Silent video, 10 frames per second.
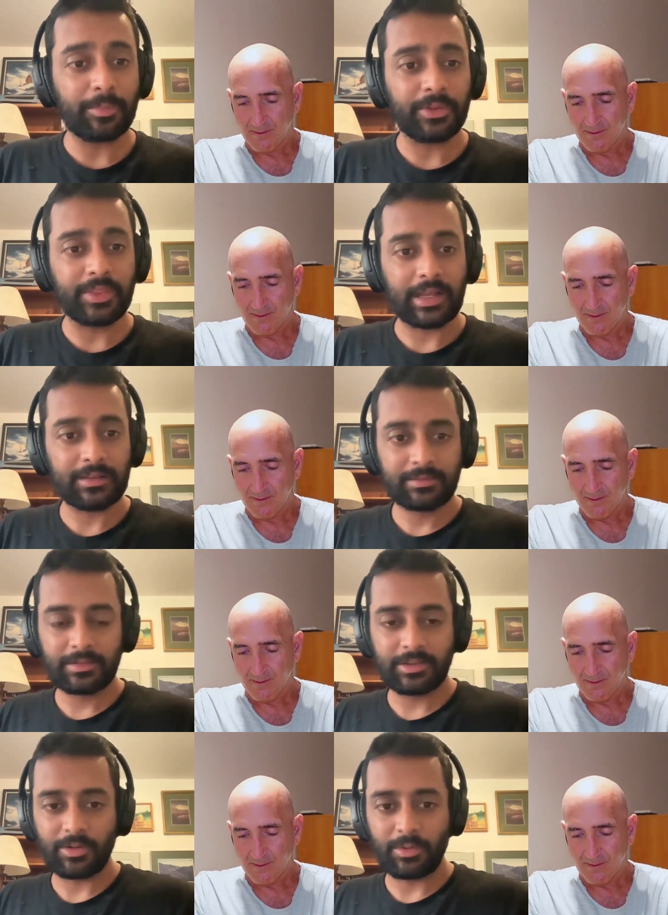Speaker 1: the Buddha,
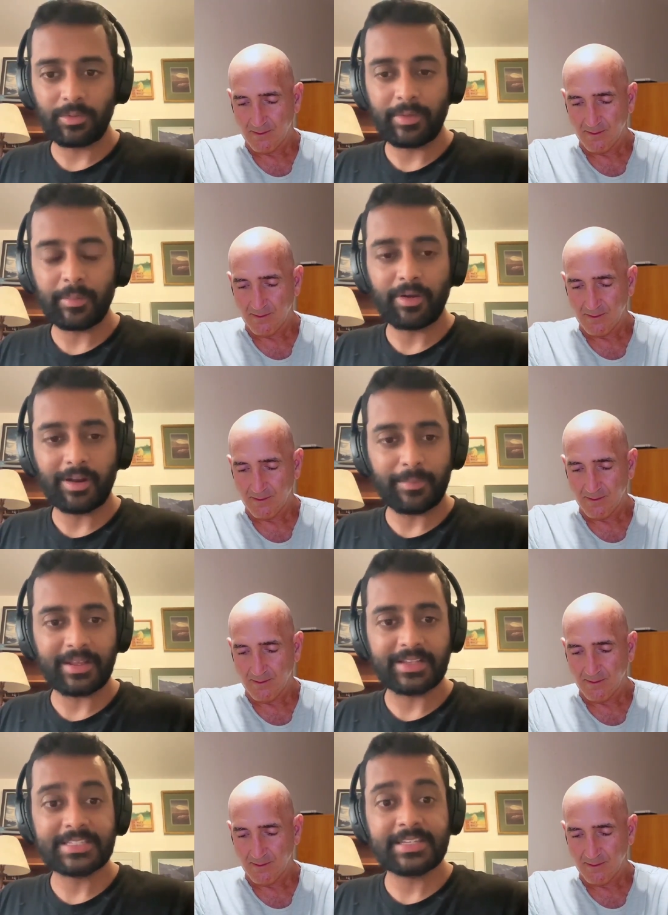you know, and they brought a
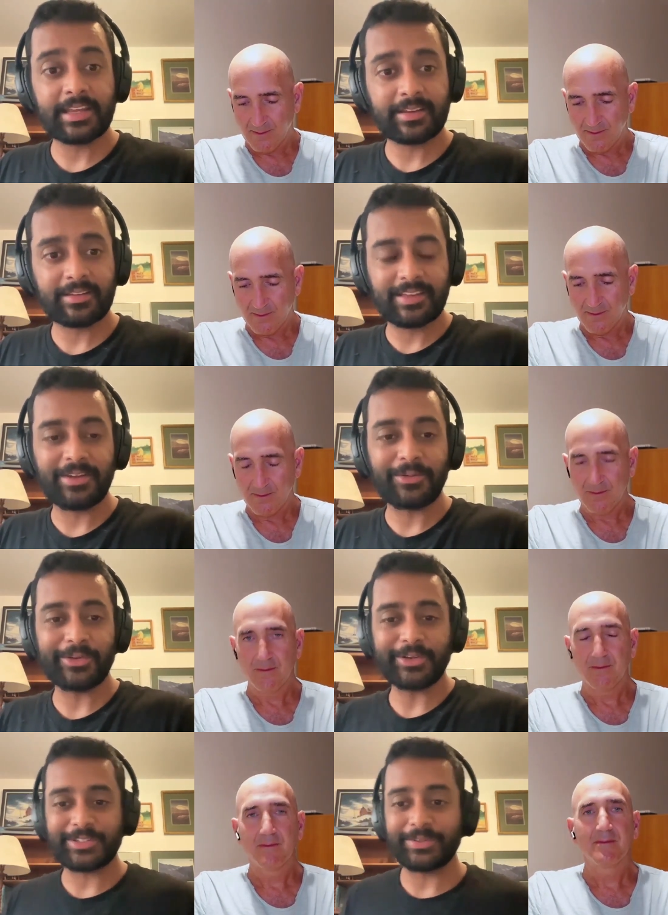big stick in
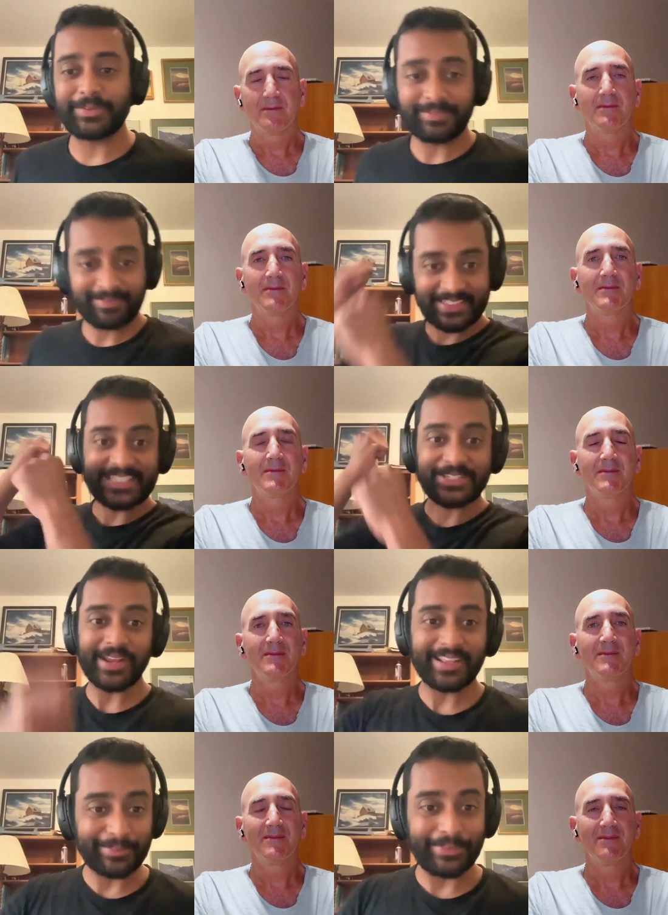order to
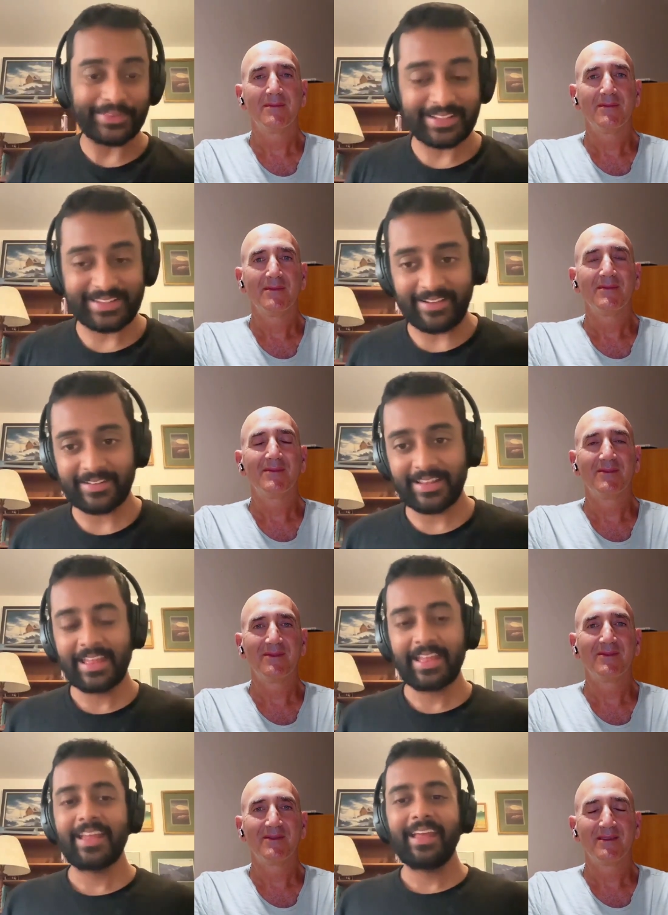strike the Buddha down. Hmm.
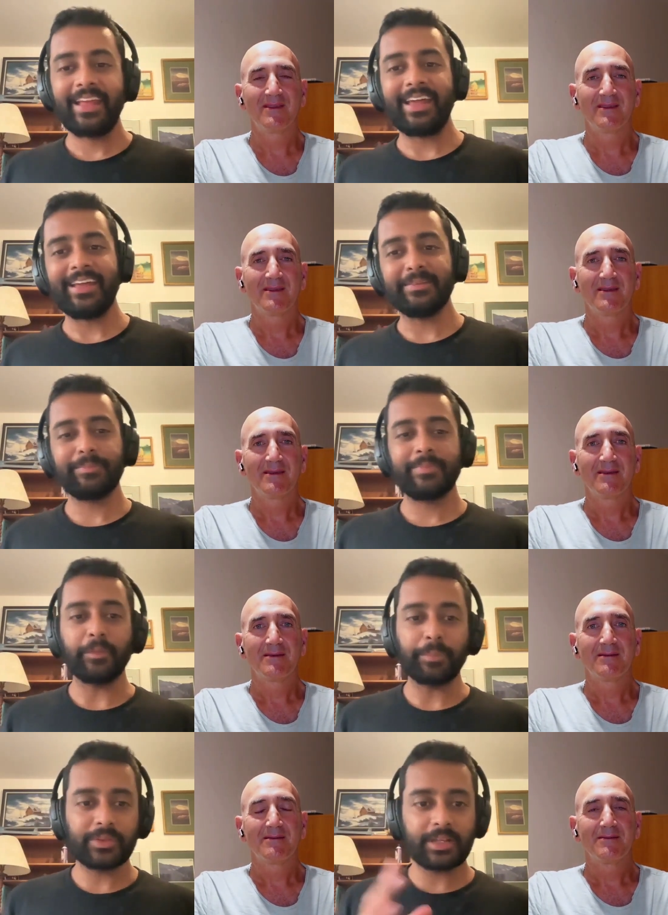and
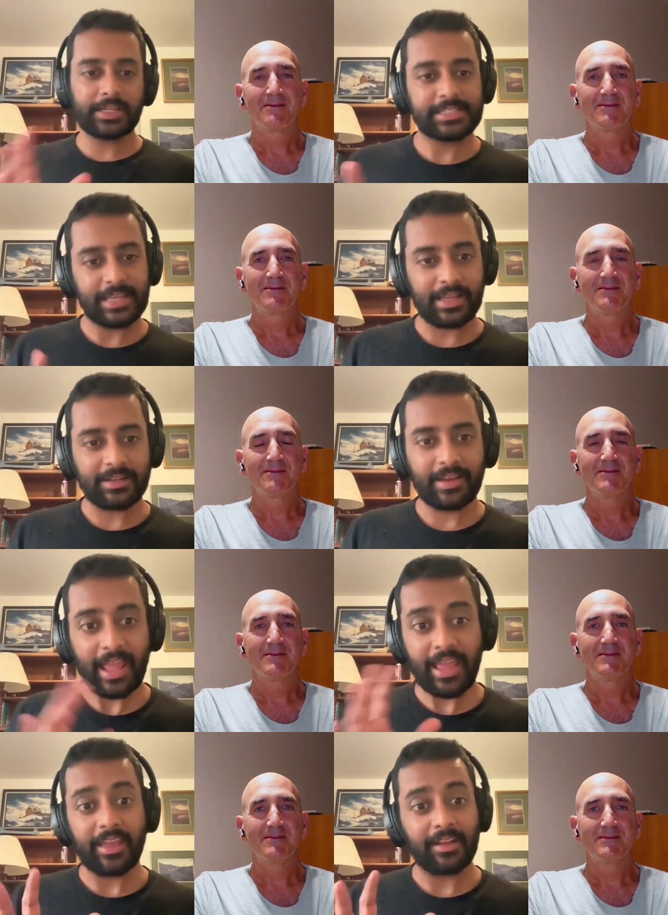the Buddha said,
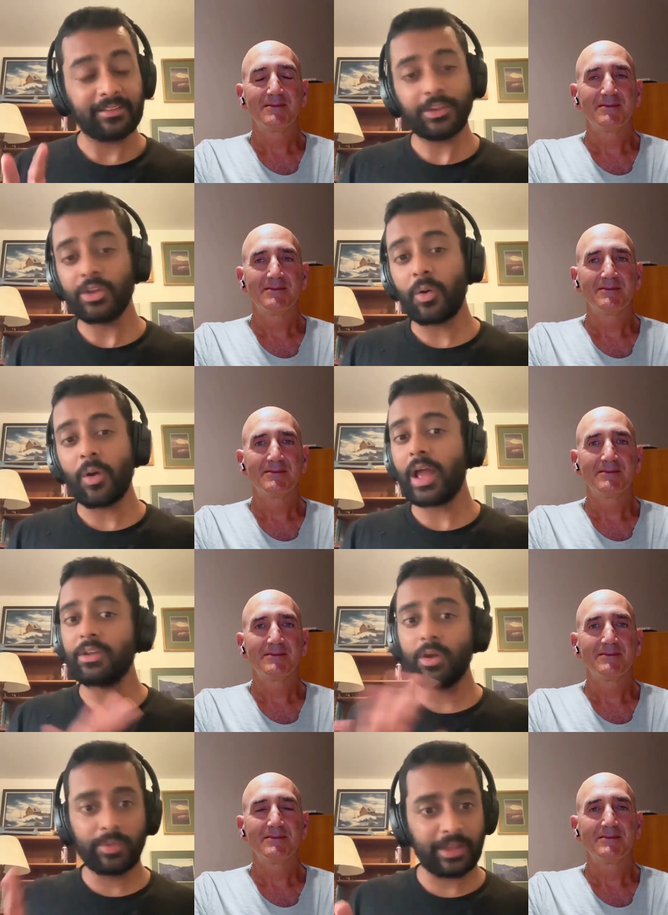Hey, you know, I
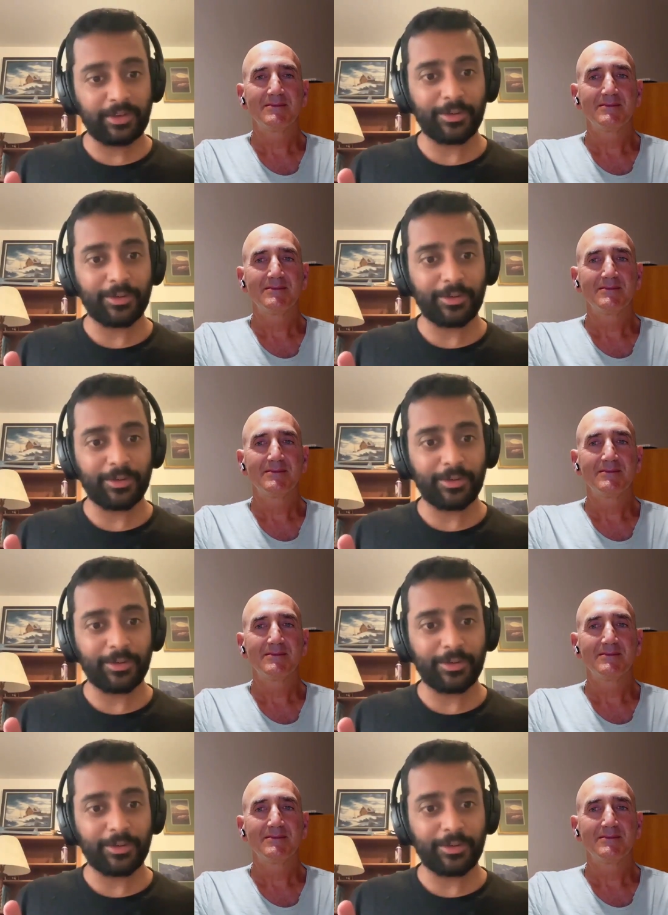know that